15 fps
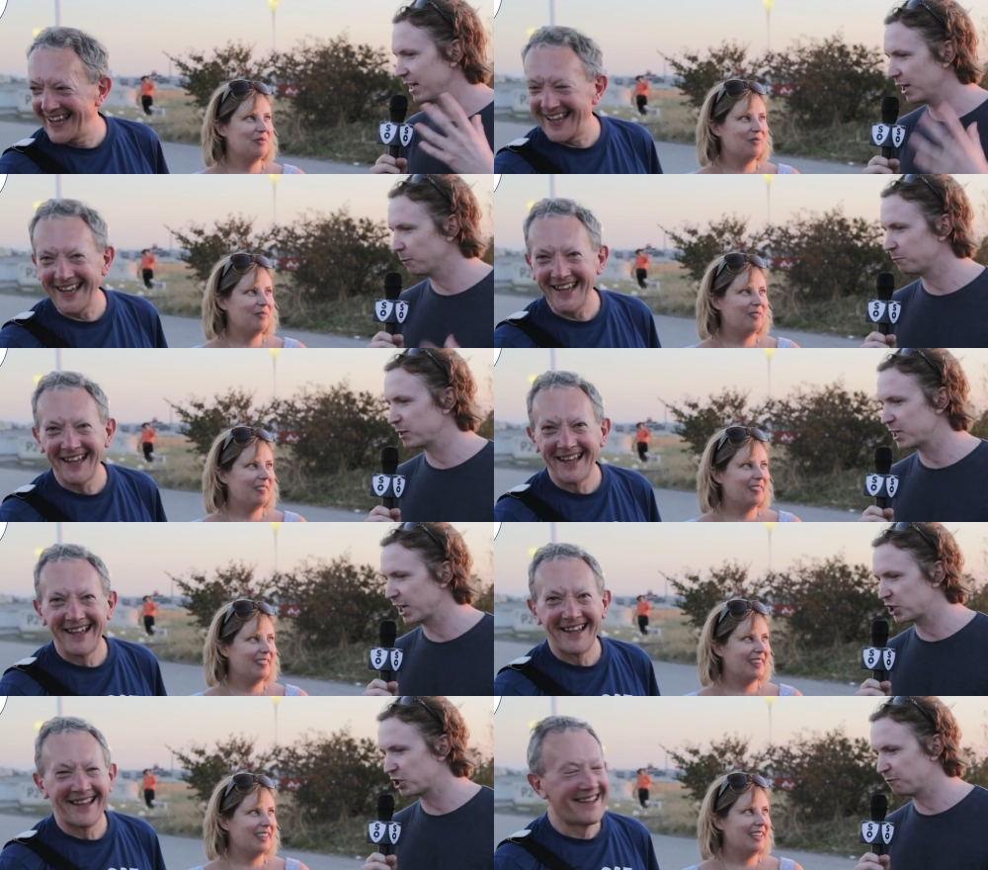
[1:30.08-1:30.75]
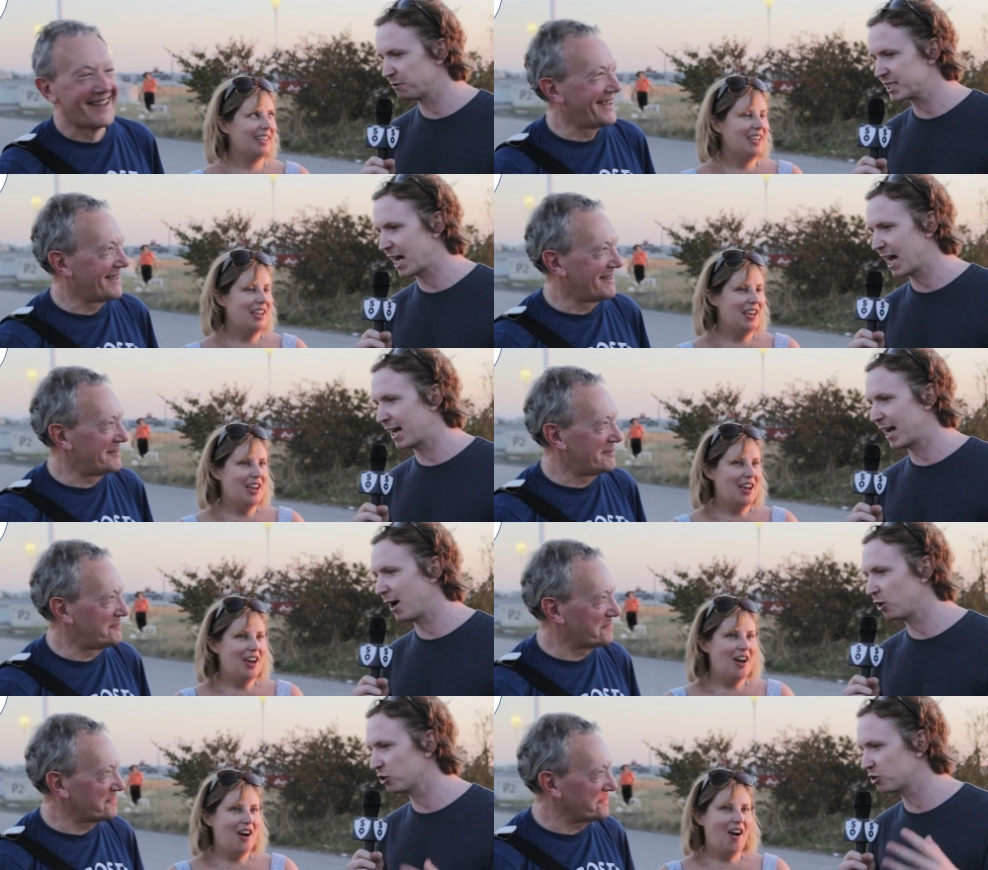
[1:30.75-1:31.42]
Speaker 1: a little prediction for
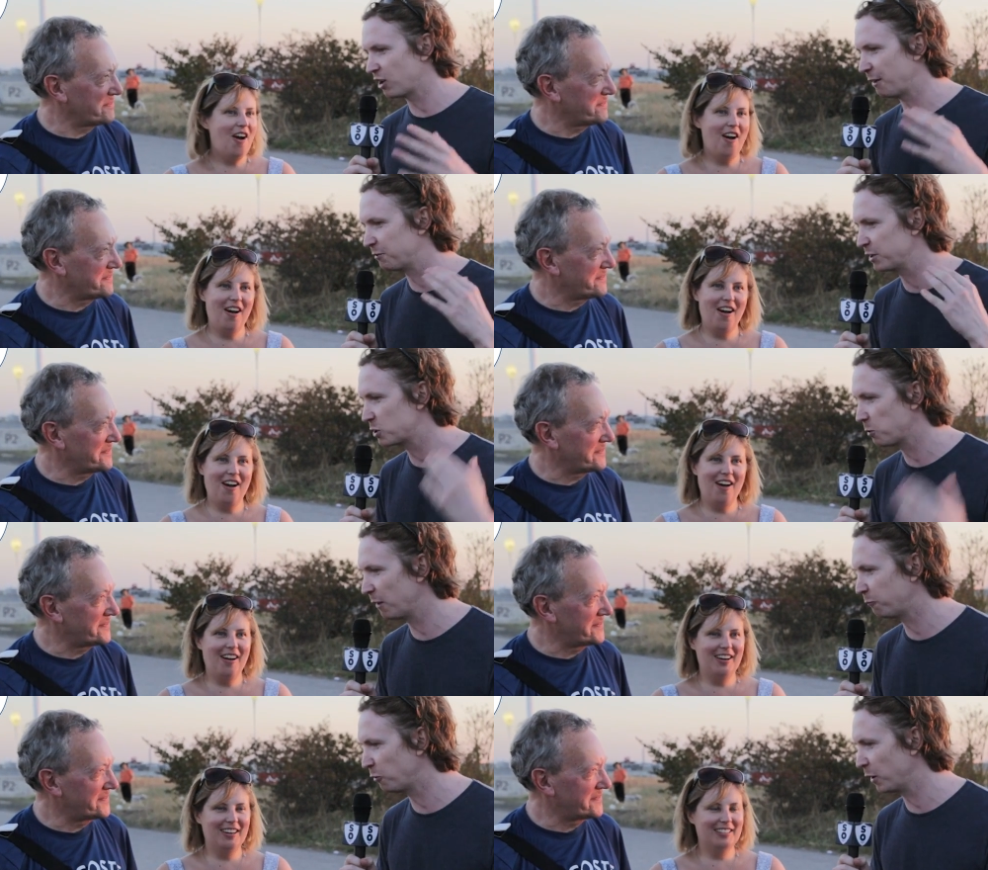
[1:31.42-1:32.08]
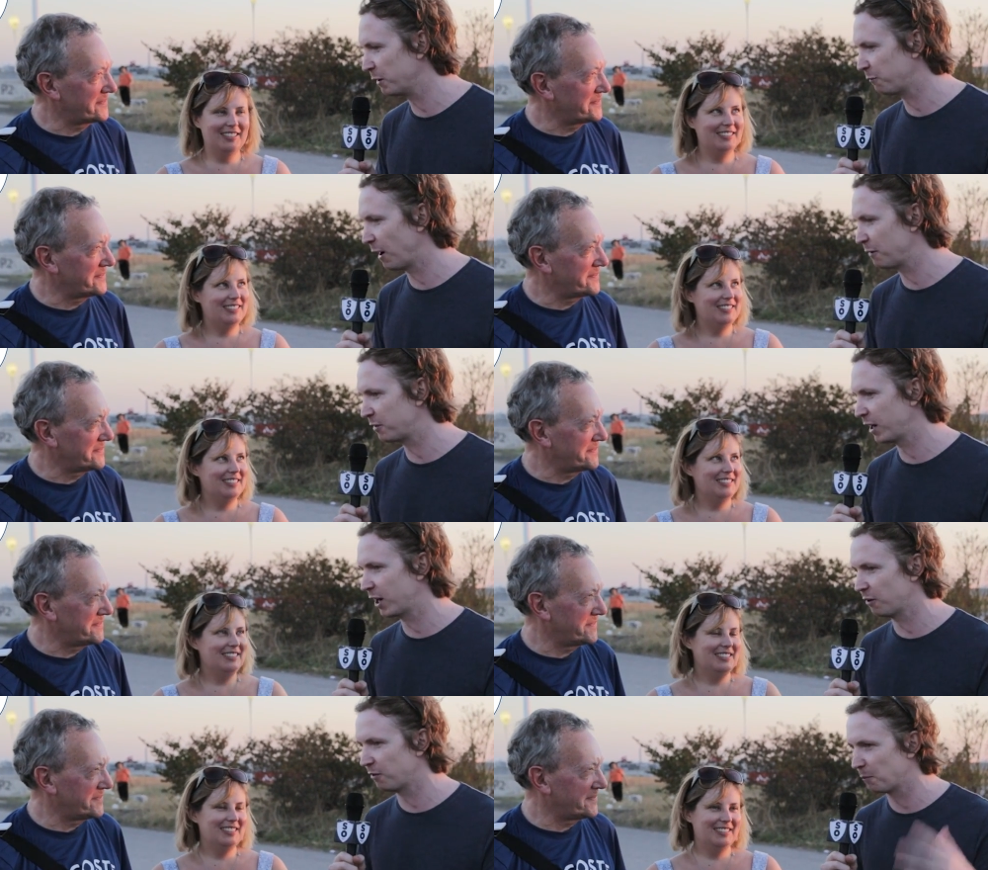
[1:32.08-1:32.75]
Saturday, Old Trafford, twelve forty-five
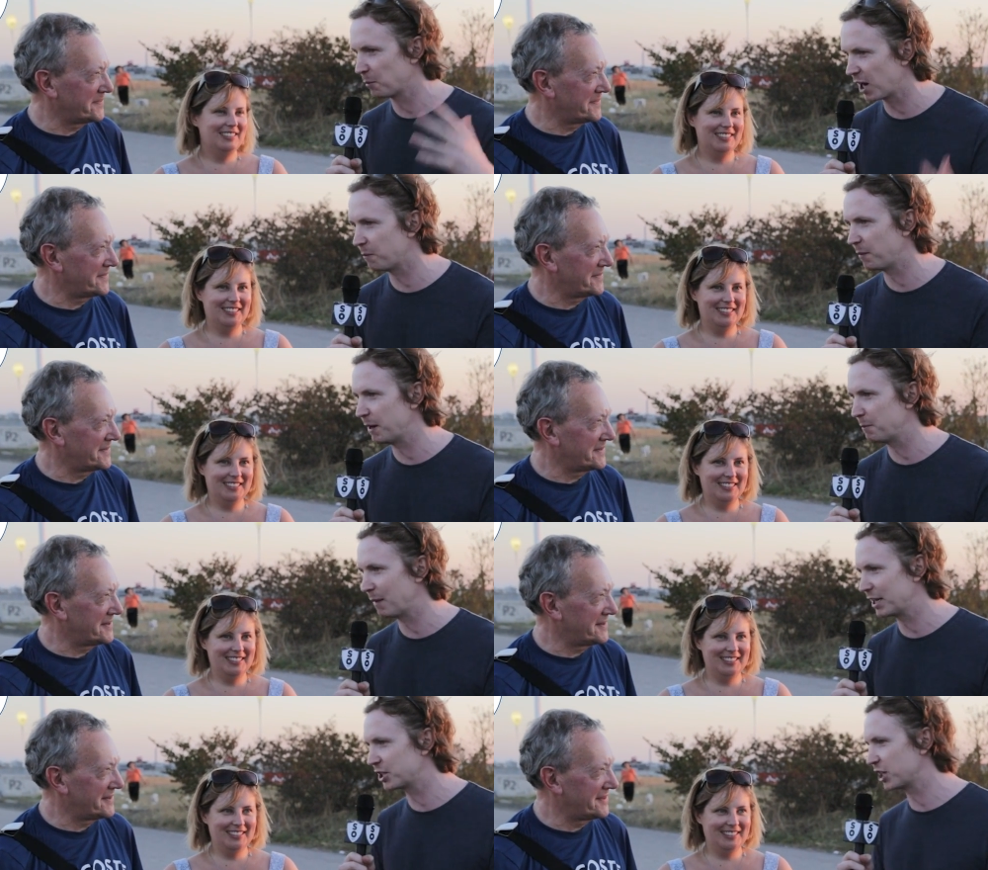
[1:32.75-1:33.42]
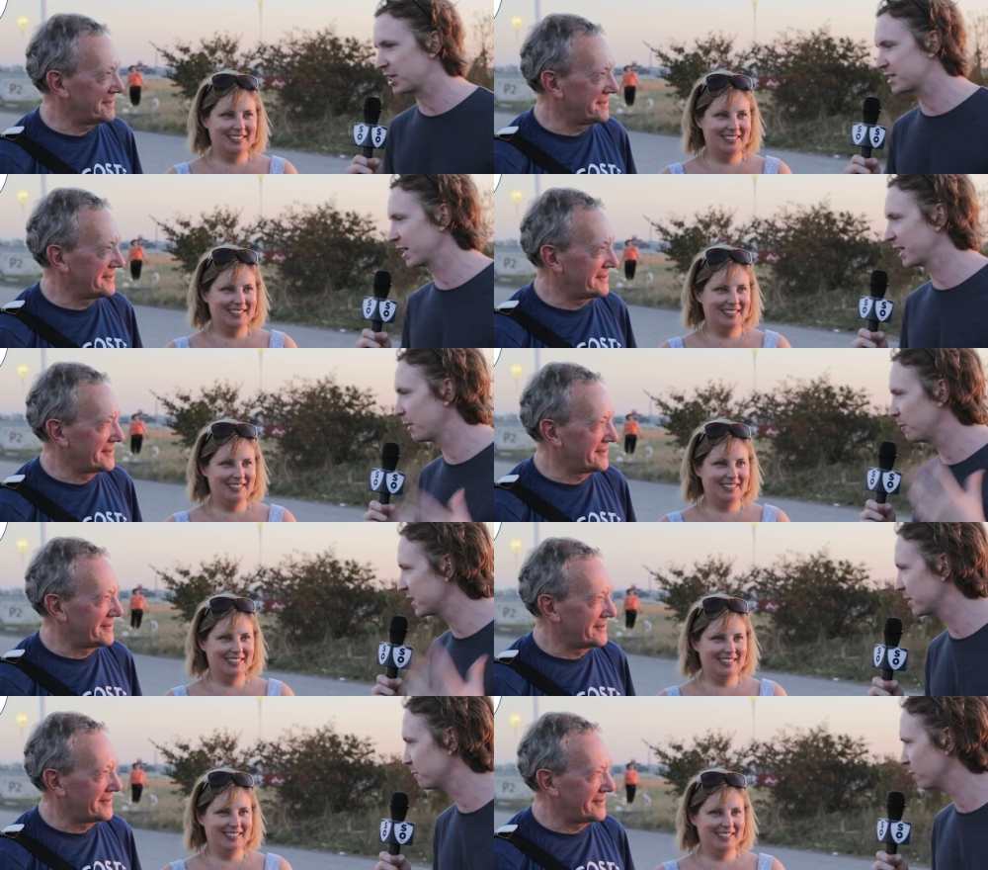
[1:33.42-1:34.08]
kickoff. I'm going to be in Manchester. Give
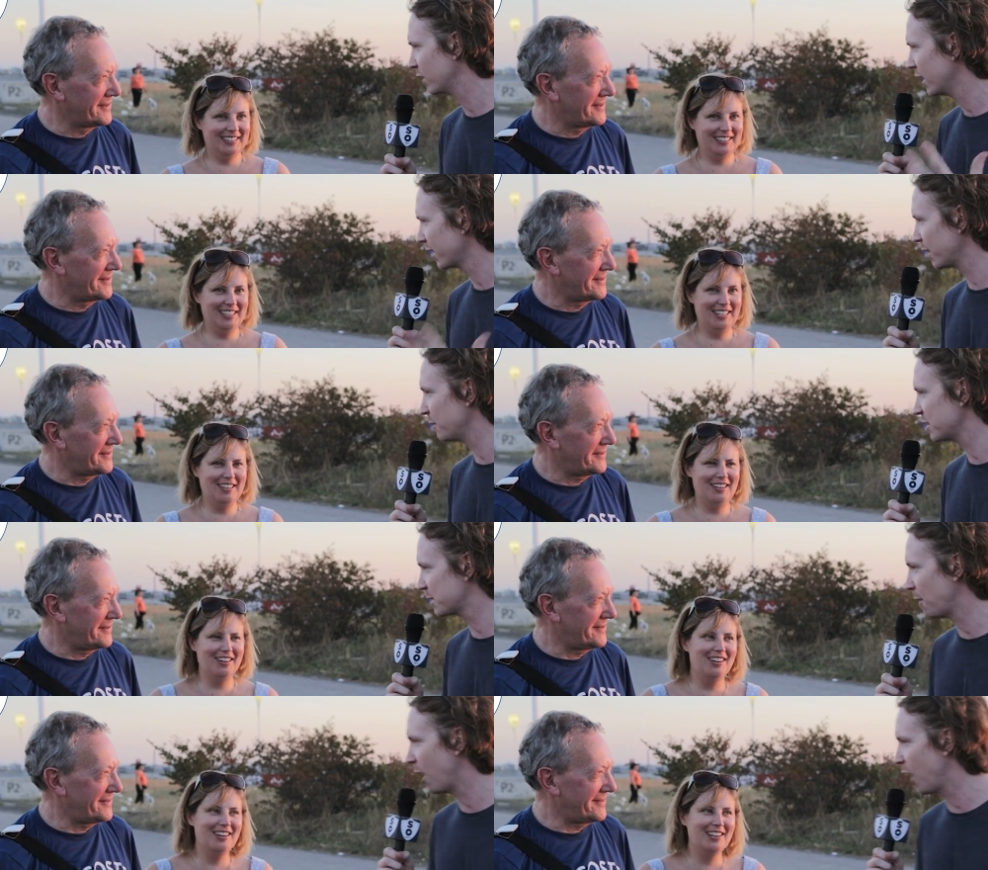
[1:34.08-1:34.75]
me some, give me some